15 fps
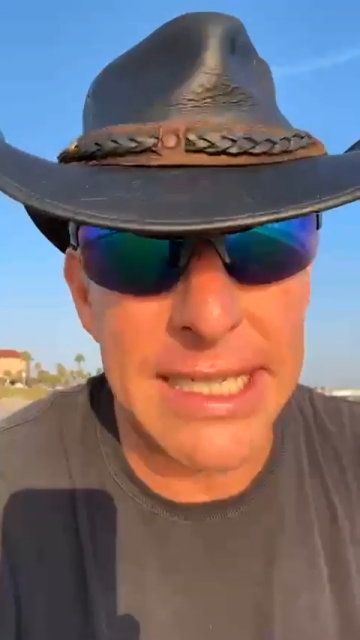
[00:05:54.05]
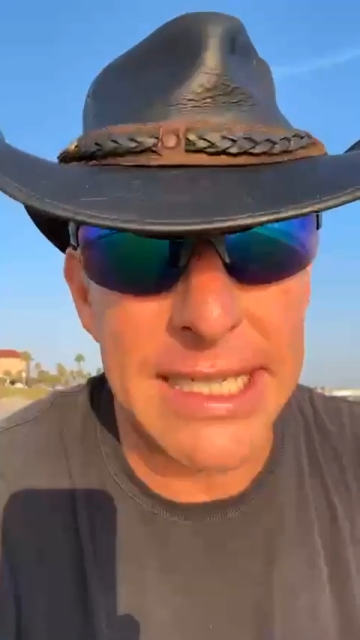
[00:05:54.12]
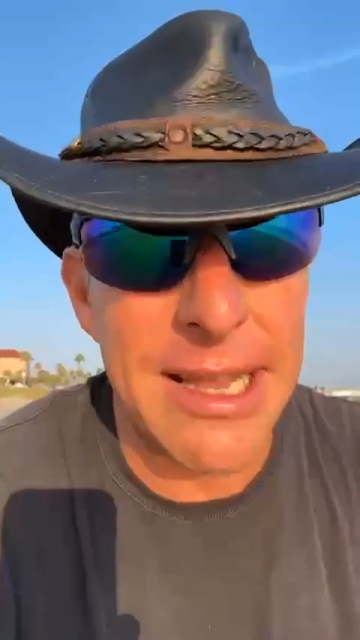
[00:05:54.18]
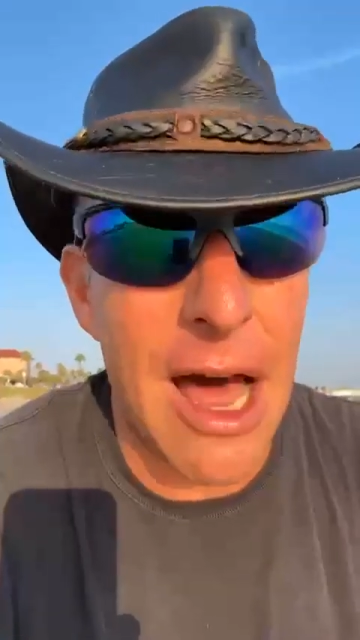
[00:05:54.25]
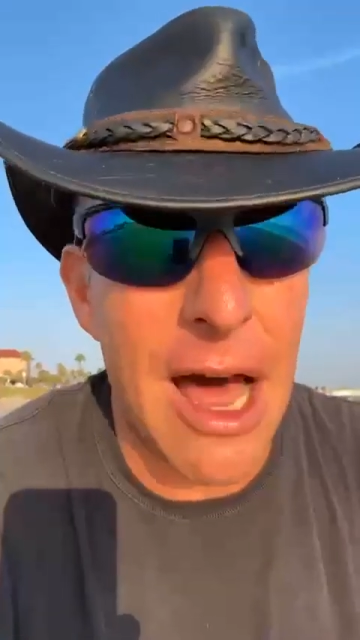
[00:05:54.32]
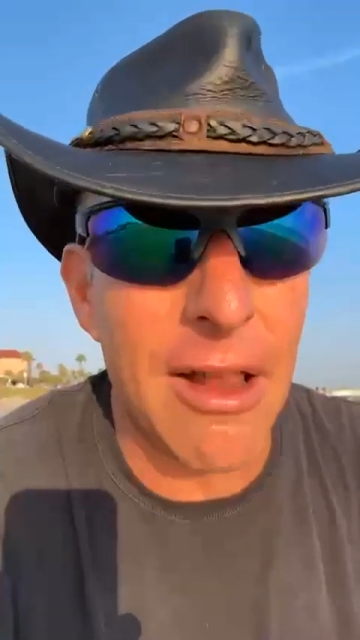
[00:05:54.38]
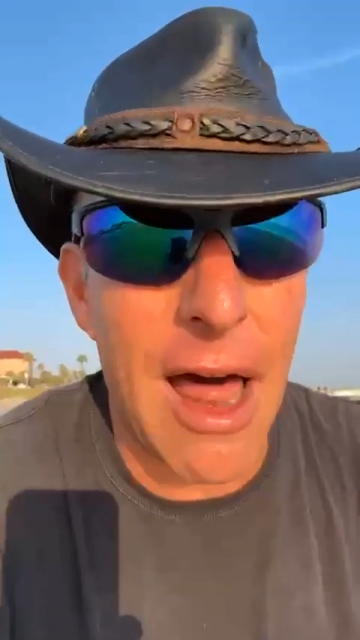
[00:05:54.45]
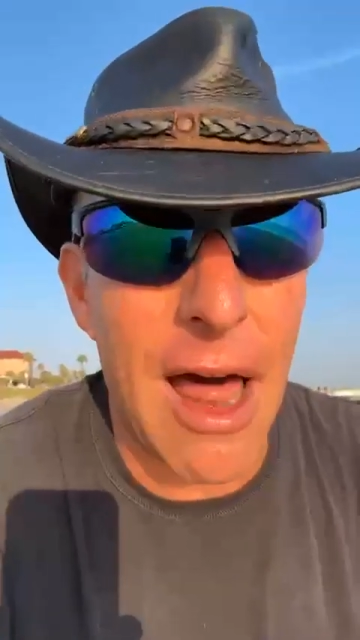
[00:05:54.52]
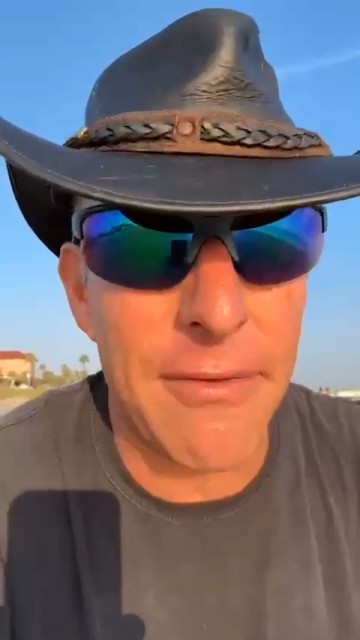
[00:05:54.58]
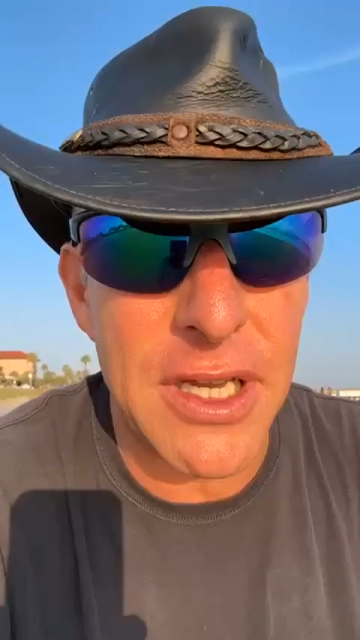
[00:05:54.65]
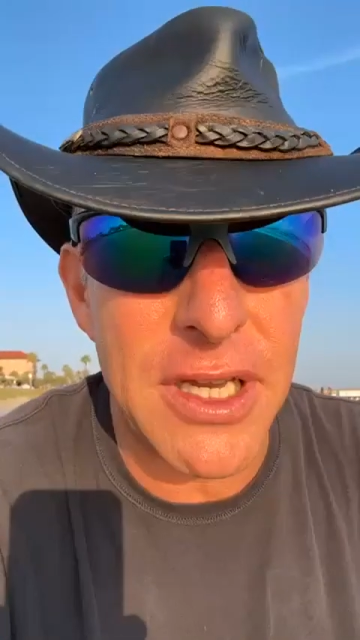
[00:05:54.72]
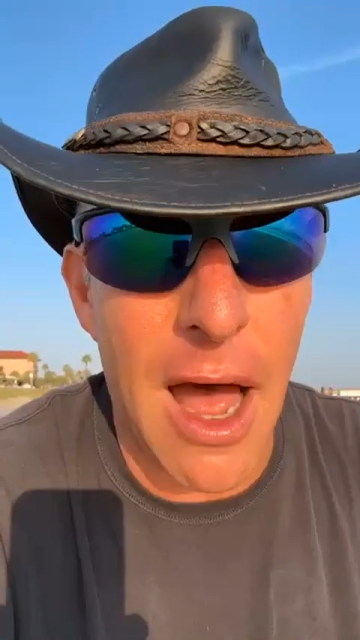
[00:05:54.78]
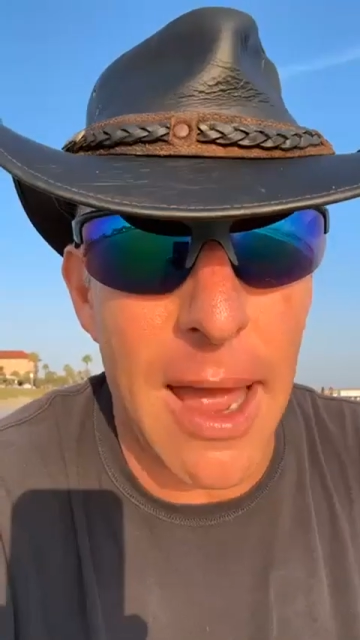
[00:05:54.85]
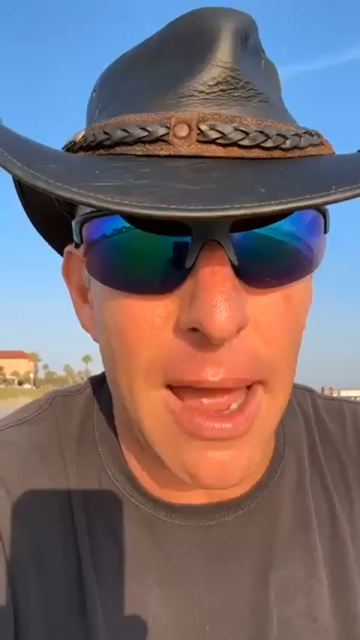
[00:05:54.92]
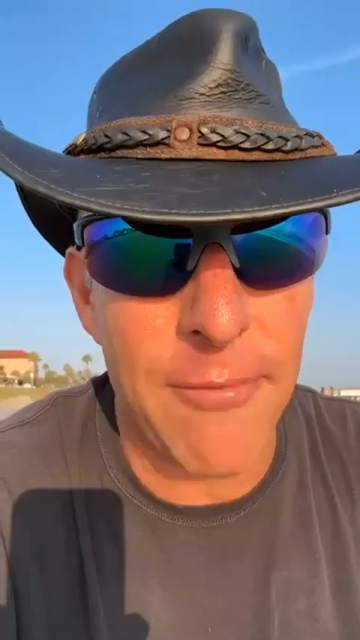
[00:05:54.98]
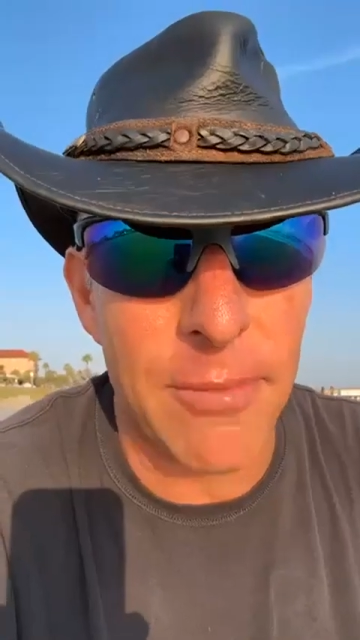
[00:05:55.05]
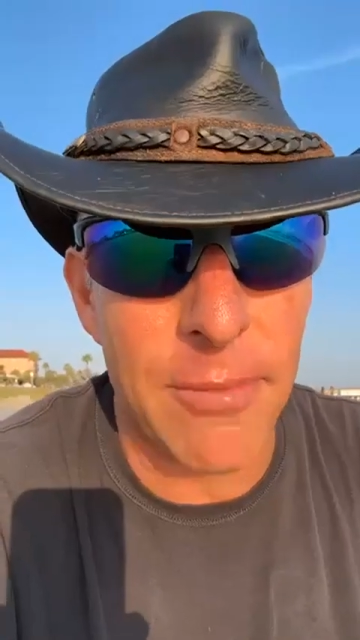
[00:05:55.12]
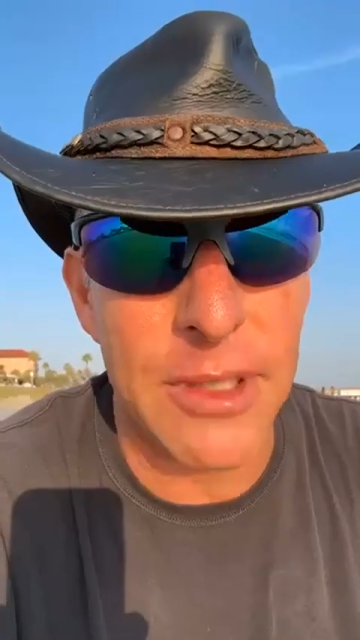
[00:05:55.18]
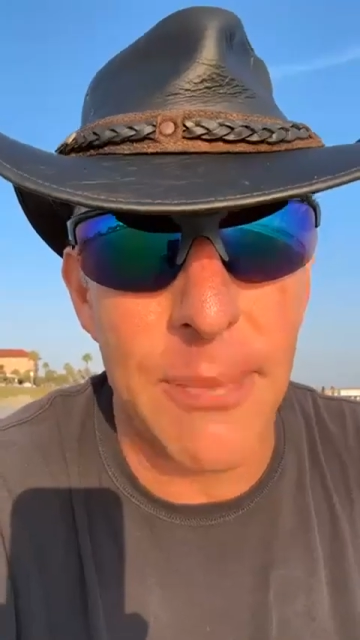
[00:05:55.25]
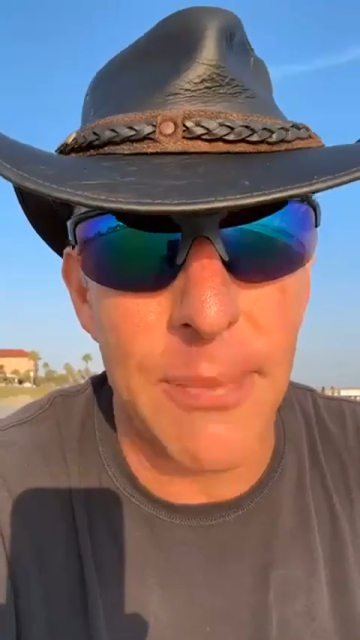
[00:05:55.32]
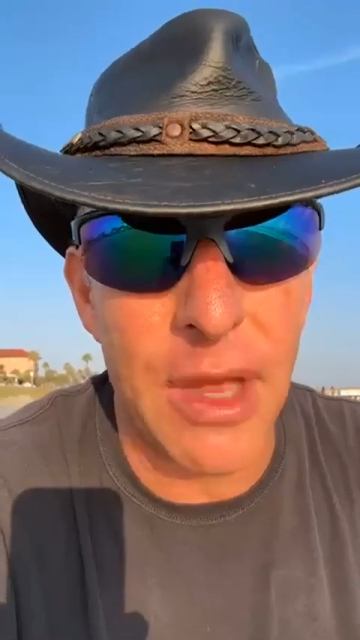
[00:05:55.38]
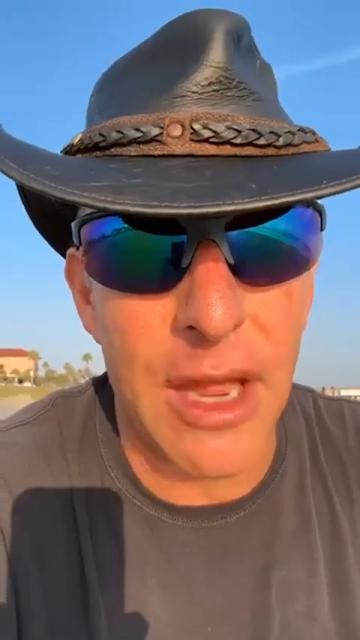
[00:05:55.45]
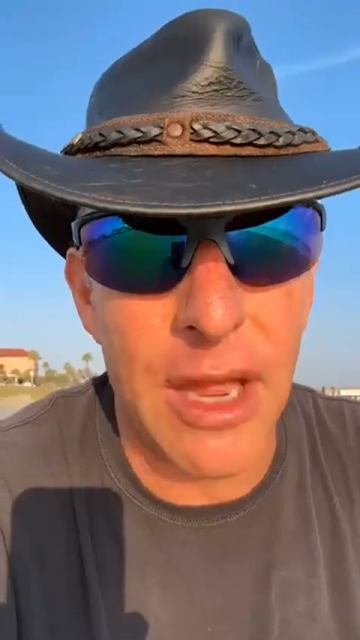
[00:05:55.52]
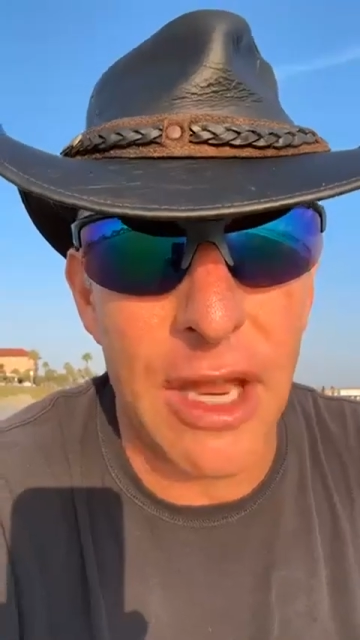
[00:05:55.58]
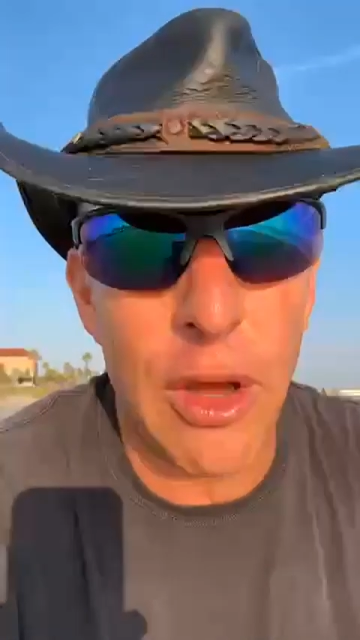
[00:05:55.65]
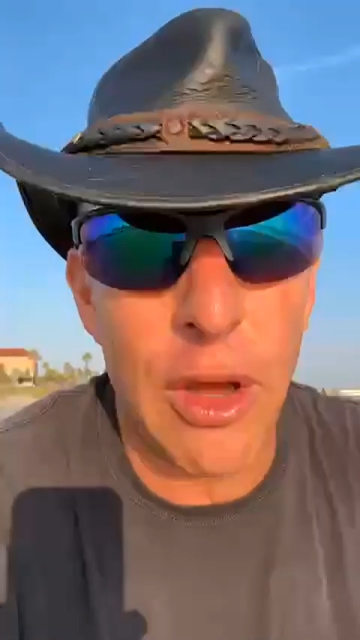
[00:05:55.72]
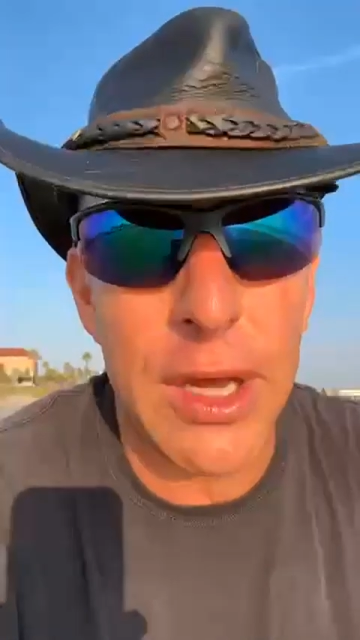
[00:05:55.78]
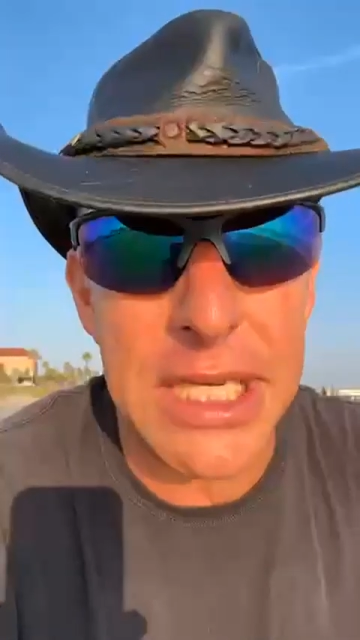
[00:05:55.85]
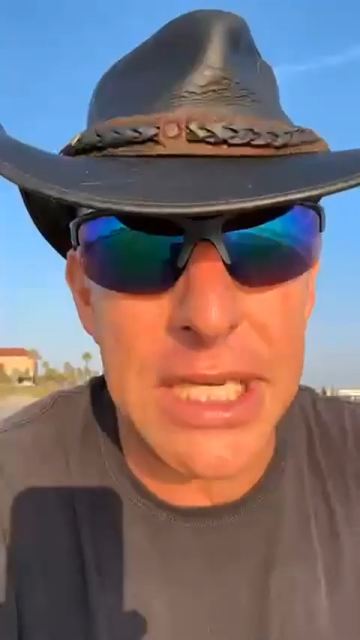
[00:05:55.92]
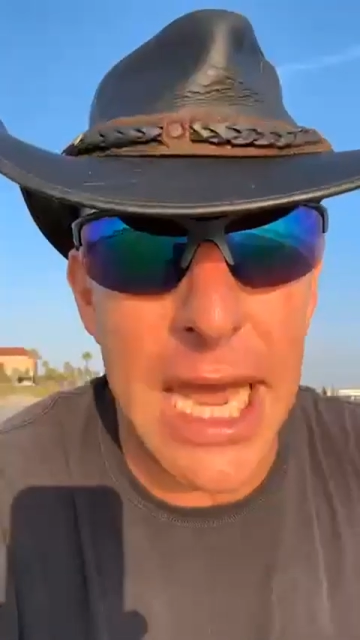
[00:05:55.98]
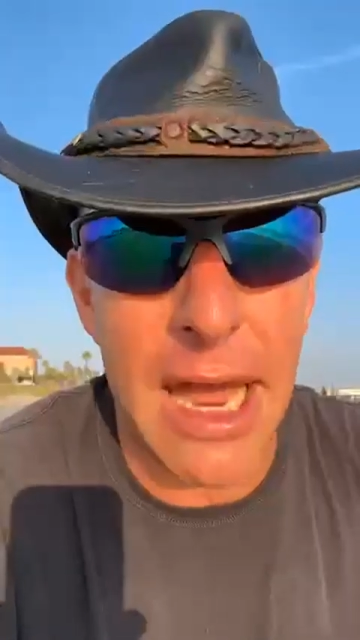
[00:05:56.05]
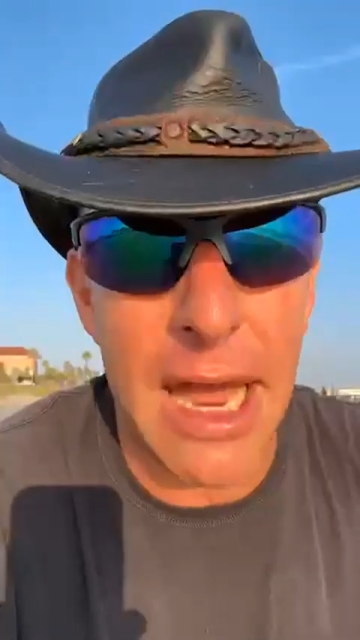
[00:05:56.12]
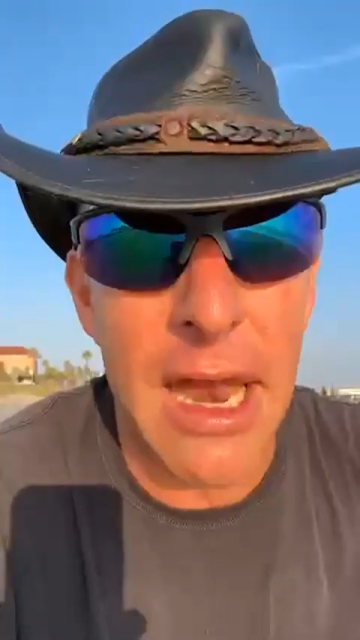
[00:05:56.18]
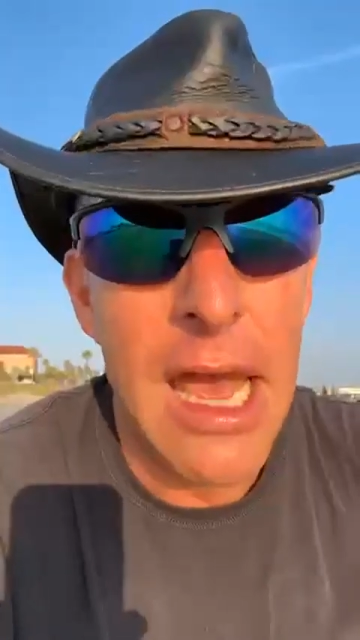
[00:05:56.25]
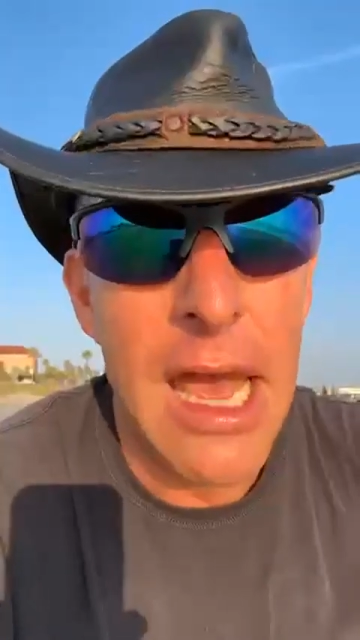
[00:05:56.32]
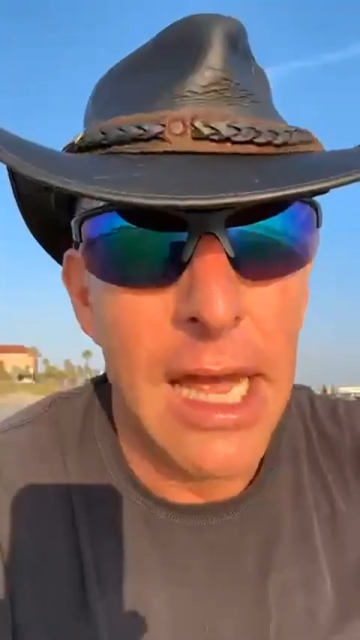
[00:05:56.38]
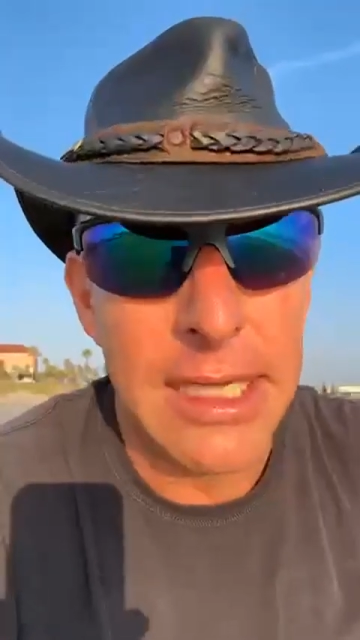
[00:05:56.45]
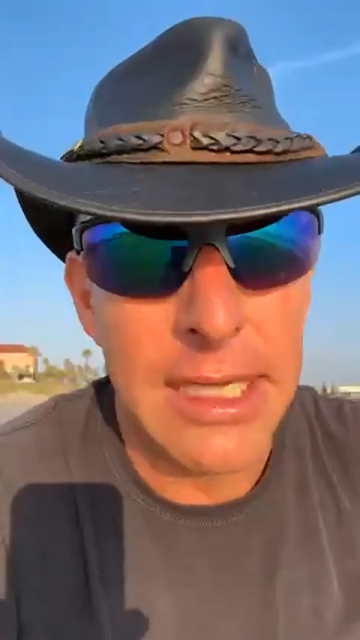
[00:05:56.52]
it's not a lot of time from something in the Yucatan